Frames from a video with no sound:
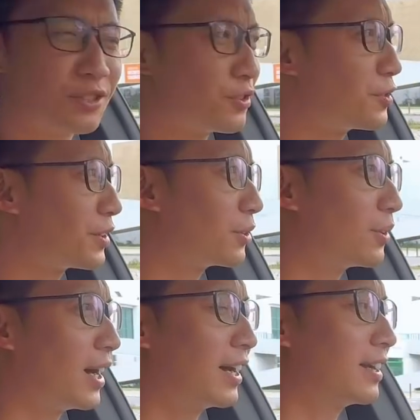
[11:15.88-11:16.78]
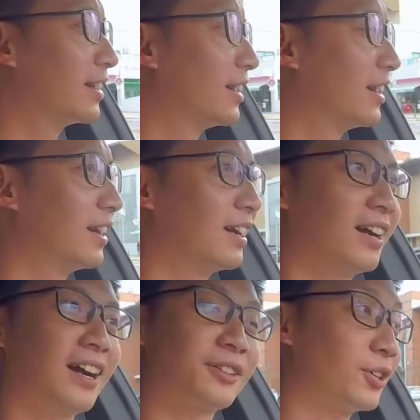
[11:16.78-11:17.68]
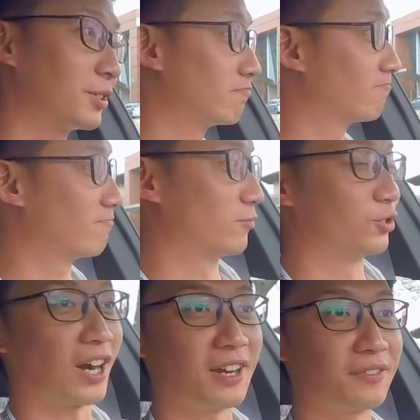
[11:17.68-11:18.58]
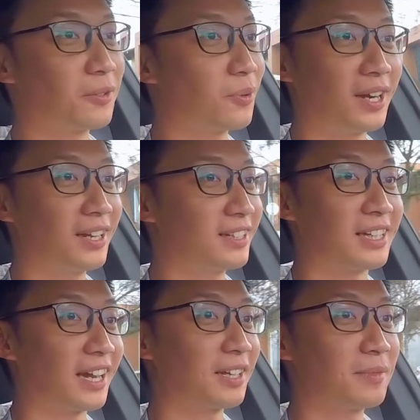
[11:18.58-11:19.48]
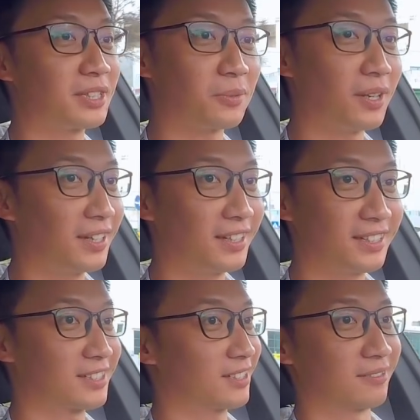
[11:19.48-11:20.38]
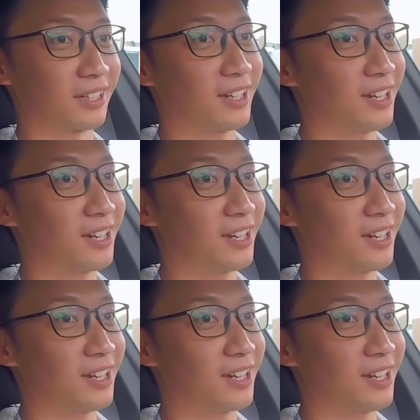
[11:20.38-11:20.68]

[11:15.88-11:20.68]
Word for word: three thirty i. I thought driving wise, dynamics wise, the